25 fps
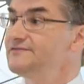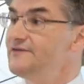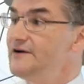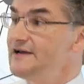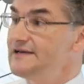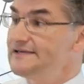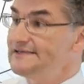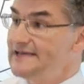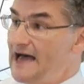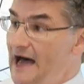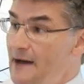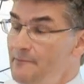For
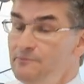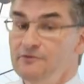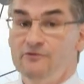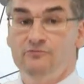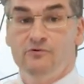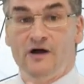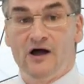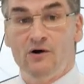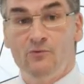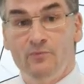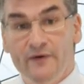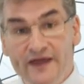example,
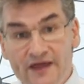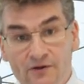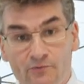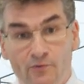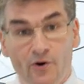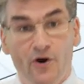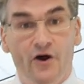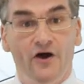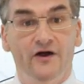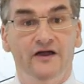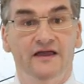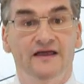where we
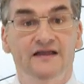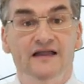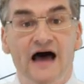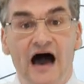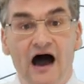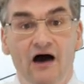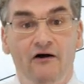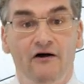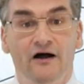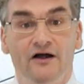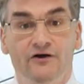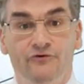work in
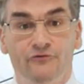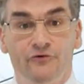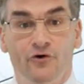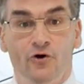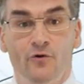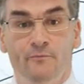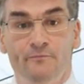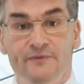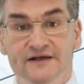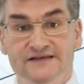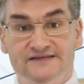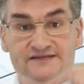our
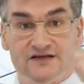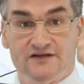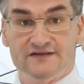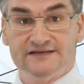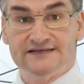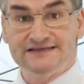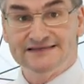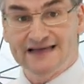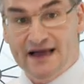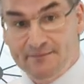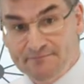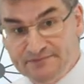group is on
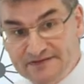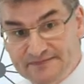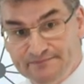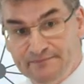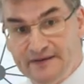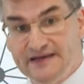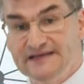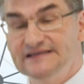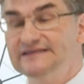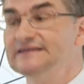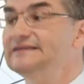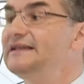
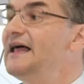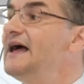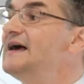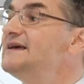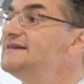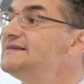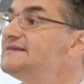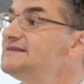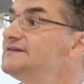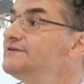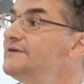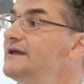subspace
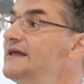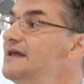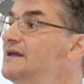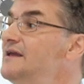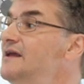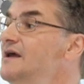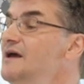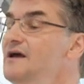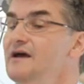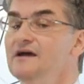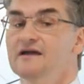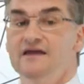clustering,